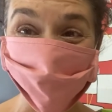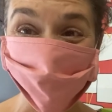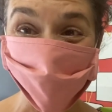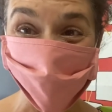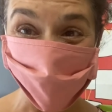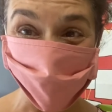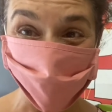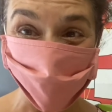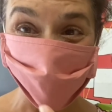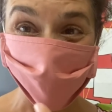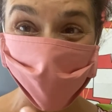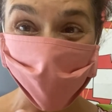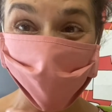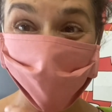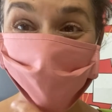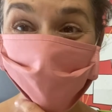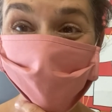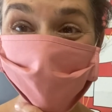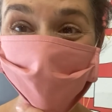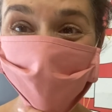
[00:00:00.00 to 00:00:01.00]
want to point
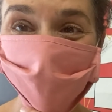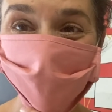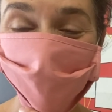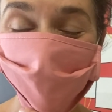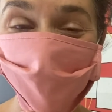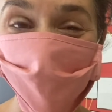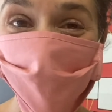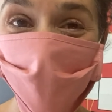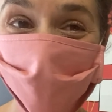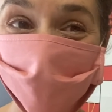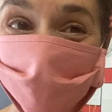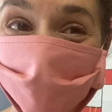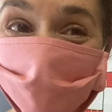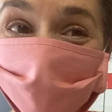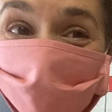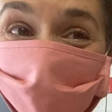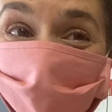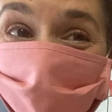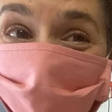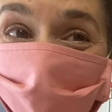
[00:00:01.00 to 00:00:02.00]
out that here in
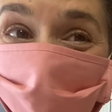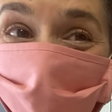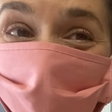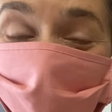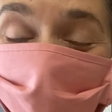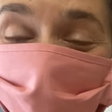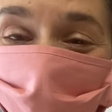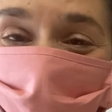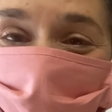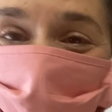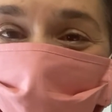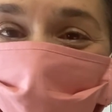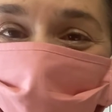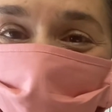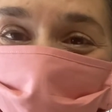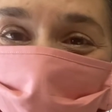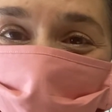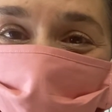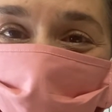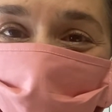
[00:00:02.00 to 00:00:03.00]
Maine, we are a
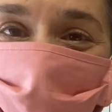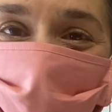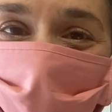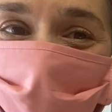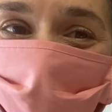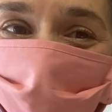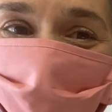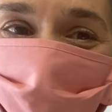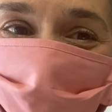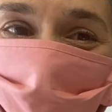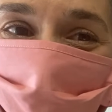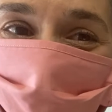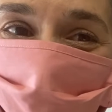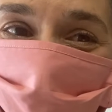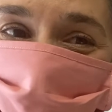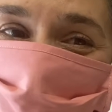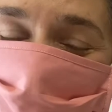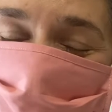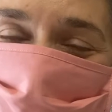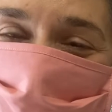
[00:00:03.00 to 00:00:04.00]
full masked
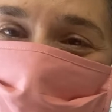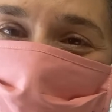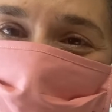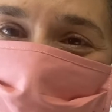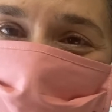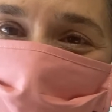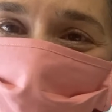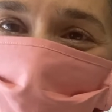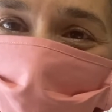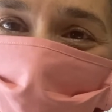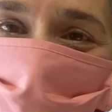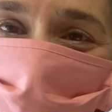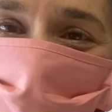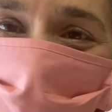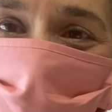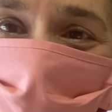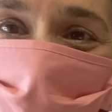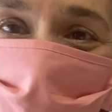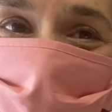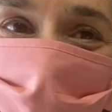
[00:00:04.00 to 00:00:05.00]
sort of
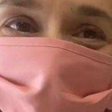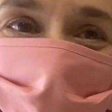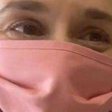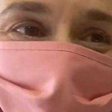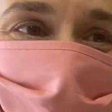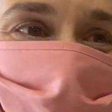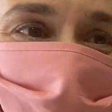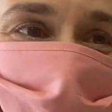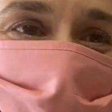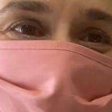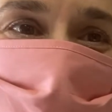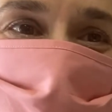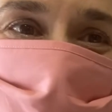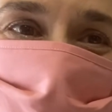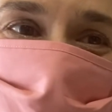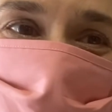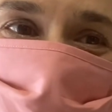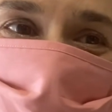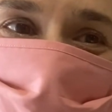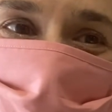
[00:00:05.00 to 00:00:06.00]
environment. Public
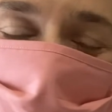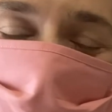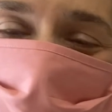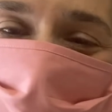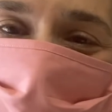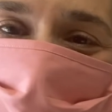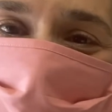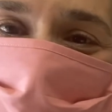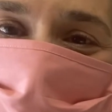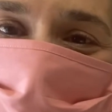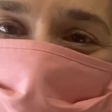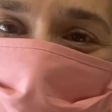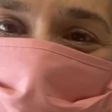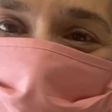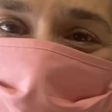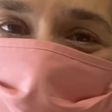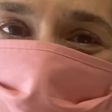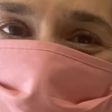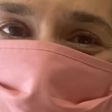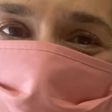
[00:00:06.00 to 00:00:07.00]
school kids of all
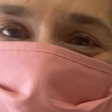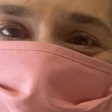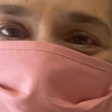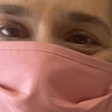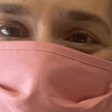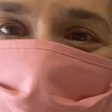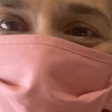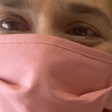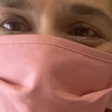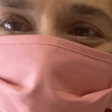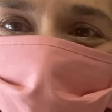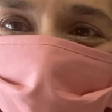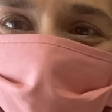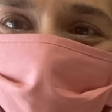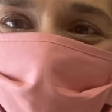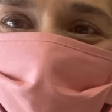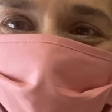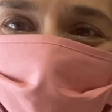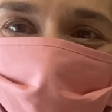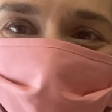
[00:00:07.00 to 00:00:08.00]
ages, all
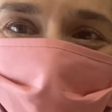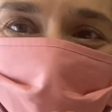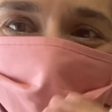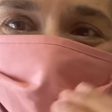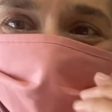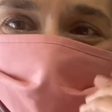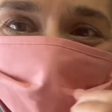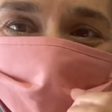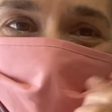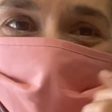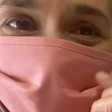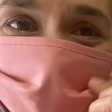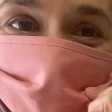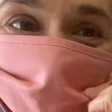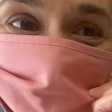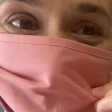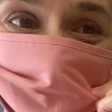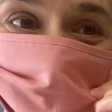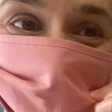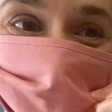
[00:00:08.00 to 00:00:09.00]
day, are wearing a
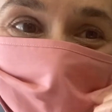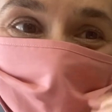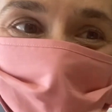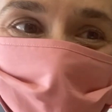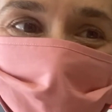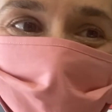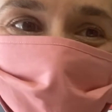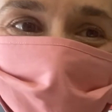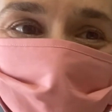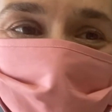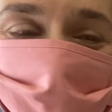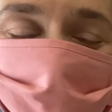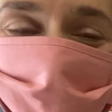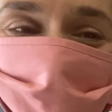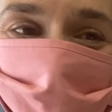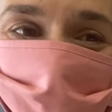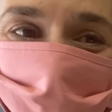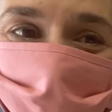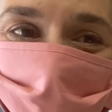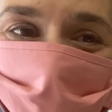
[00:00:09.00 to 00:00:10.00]
mask.
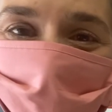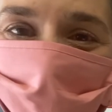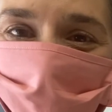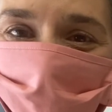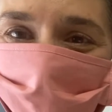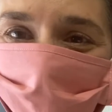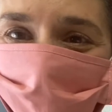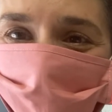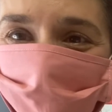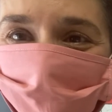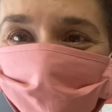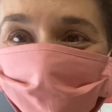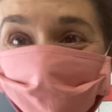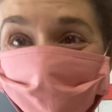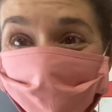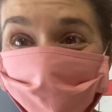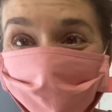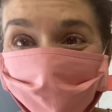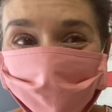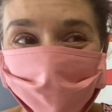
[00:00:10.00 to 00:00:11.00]
And
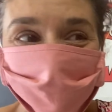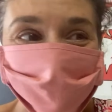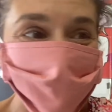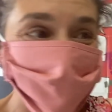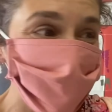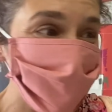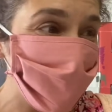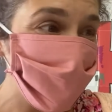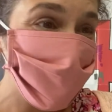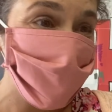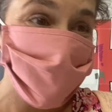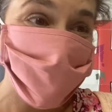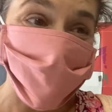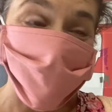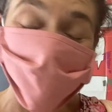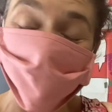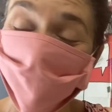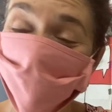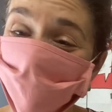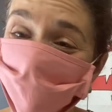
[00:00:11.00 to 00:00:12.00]
so far,
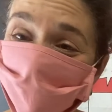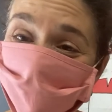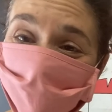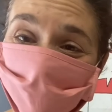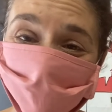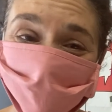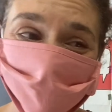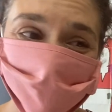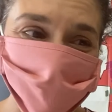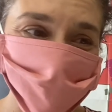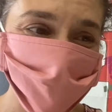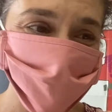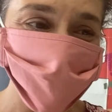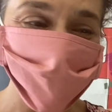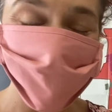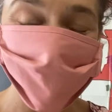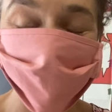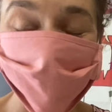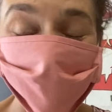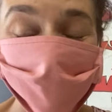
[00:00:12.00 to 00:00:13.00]
I'm here to tell you,
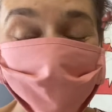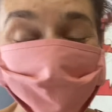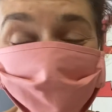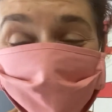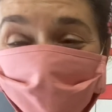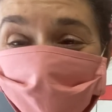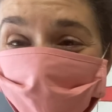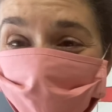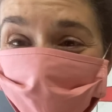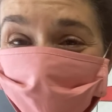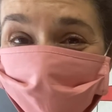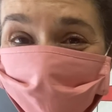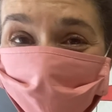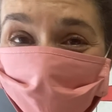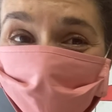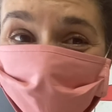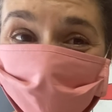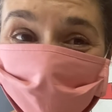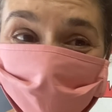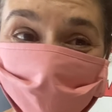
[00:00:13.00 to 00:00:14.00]
it's gone just
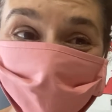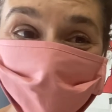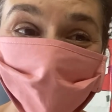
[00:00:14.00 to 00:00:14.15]
fine.